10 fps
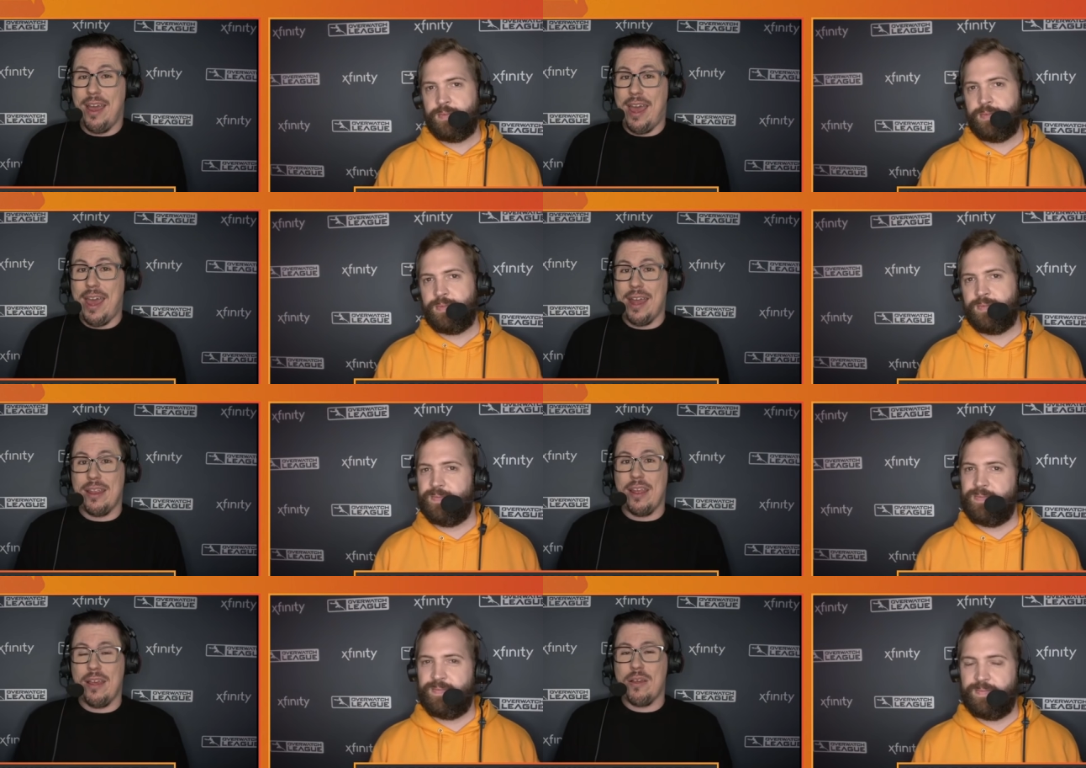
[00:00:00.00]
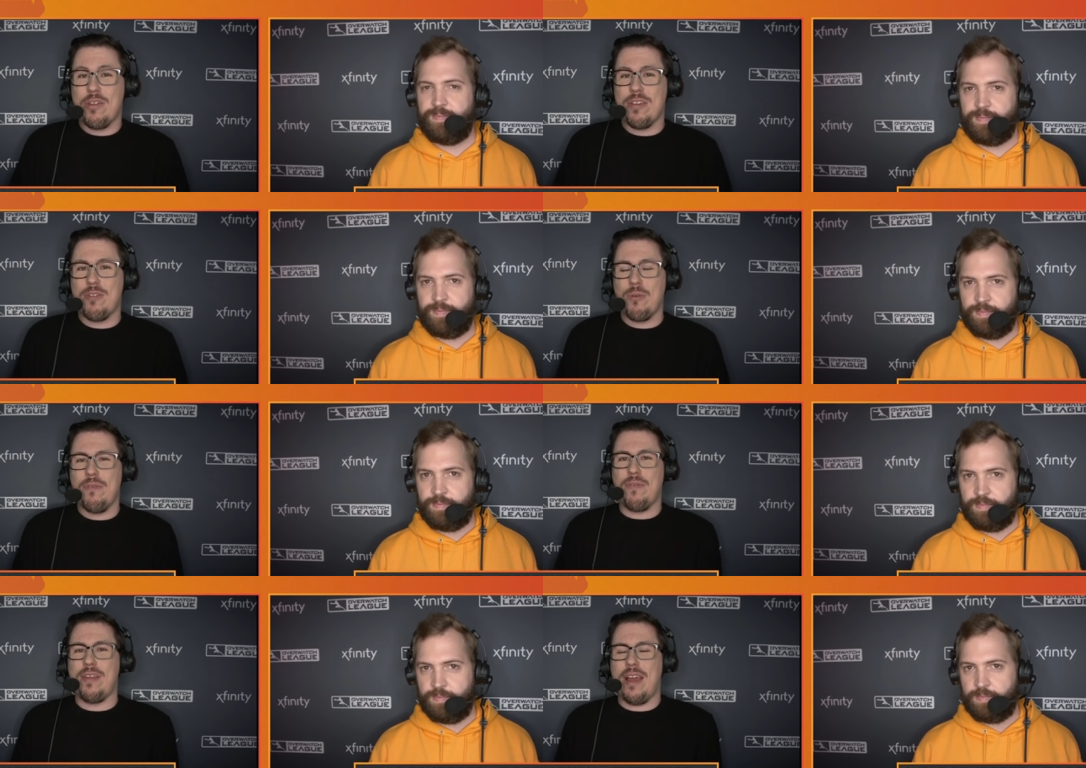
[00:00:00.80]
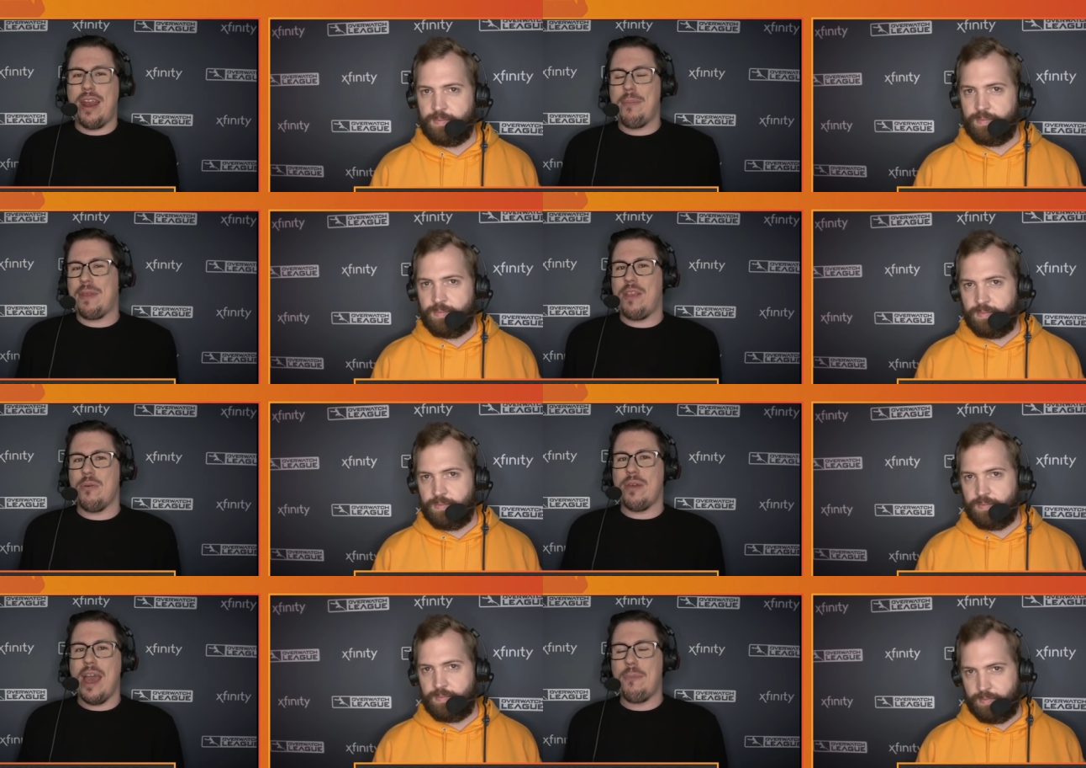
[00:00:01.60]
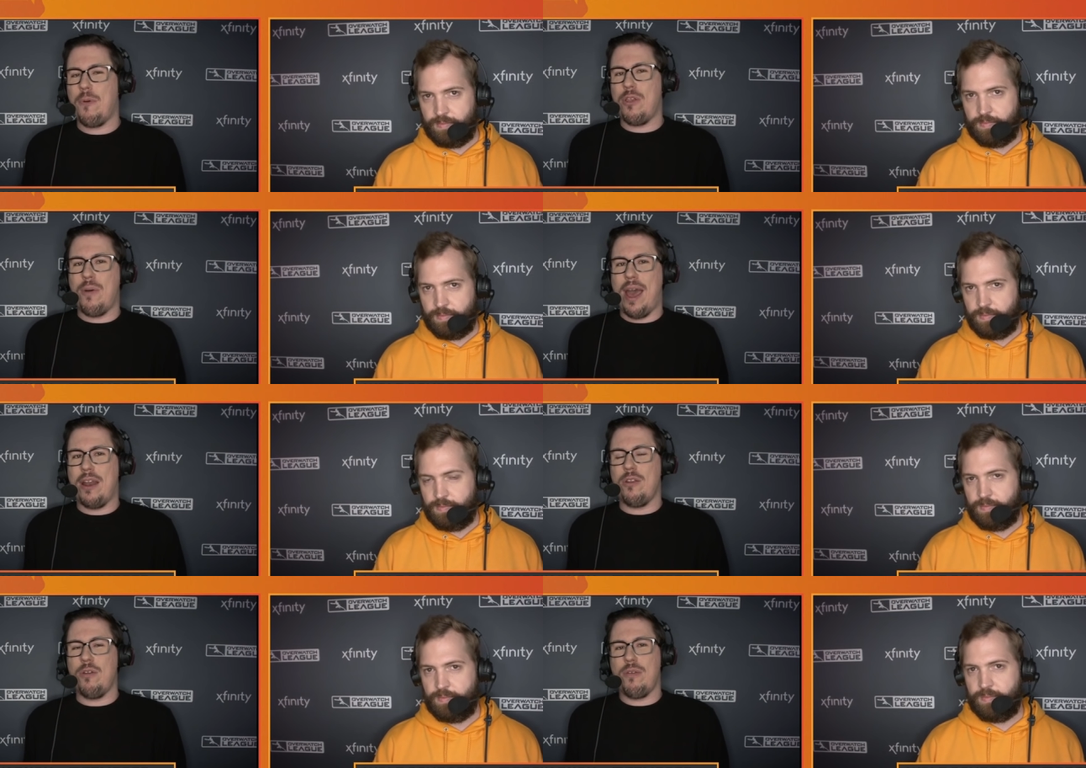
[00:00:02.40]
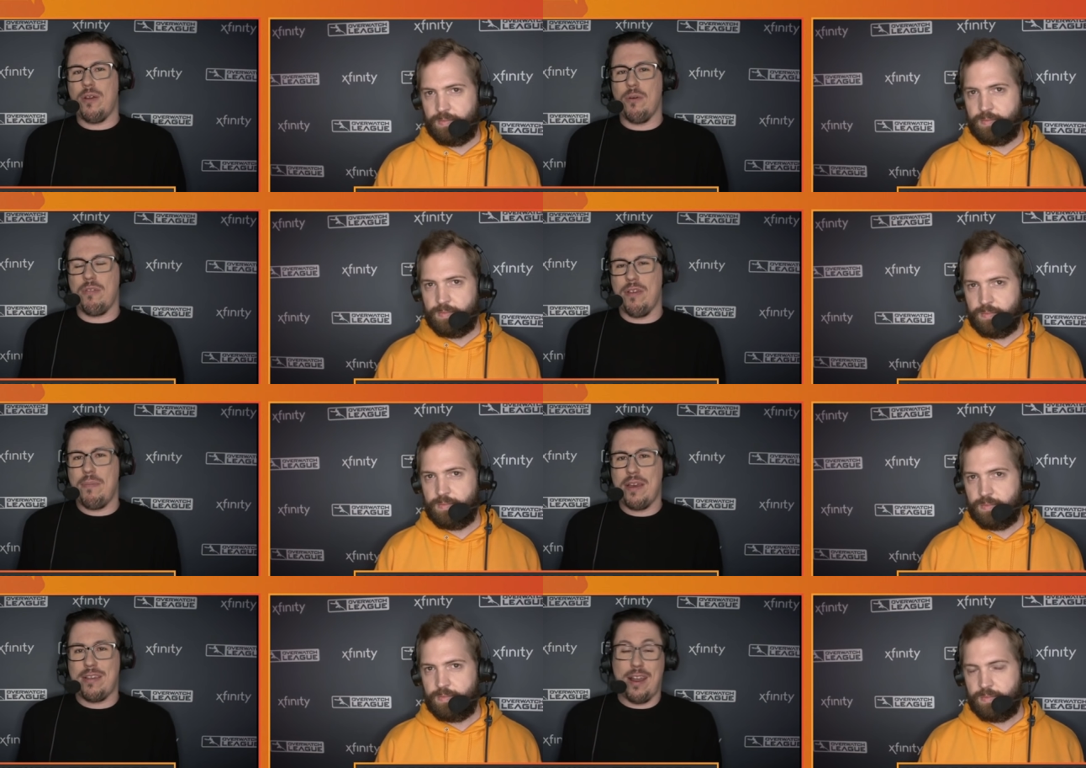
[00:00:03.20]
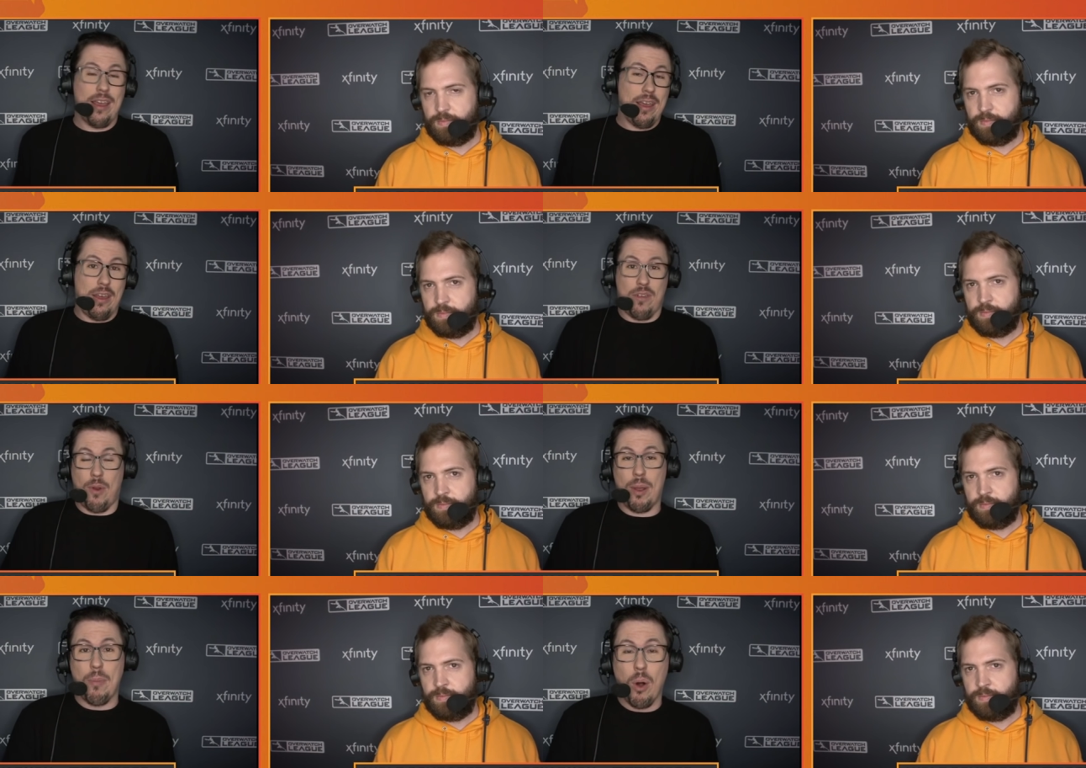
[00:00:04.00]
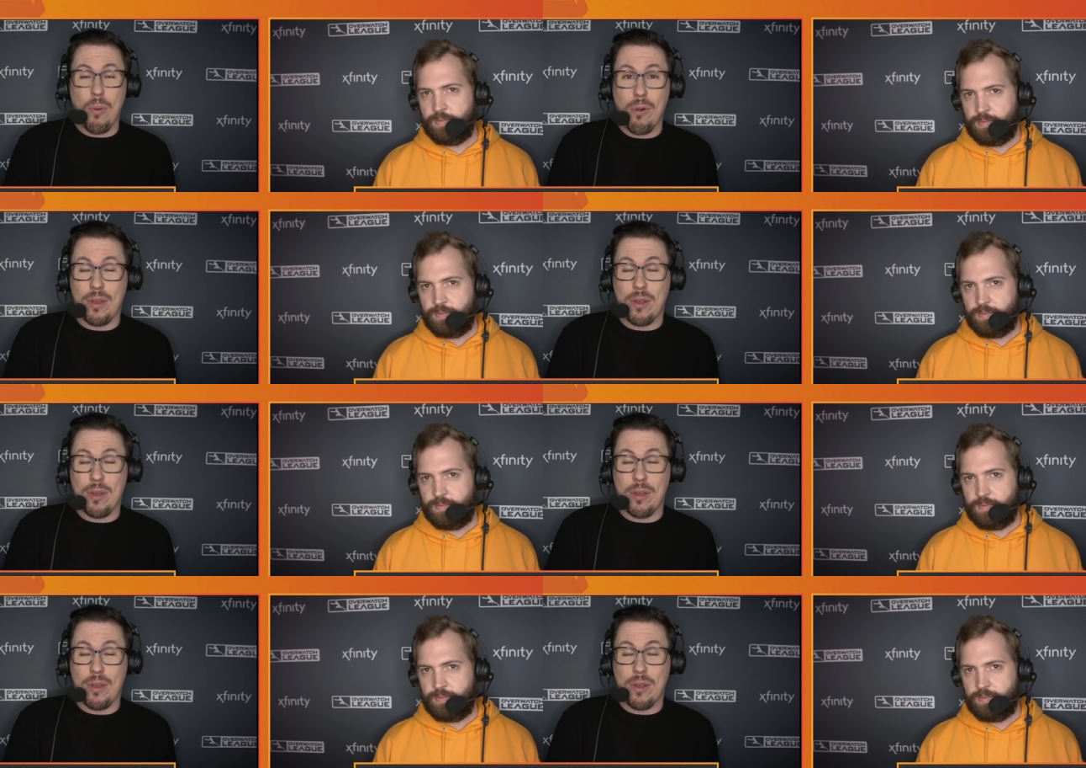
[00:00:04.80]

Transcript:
Speaker 1: and it, it's just sort of the dynamic that you get when you add a new hero to the mix that is very mobile,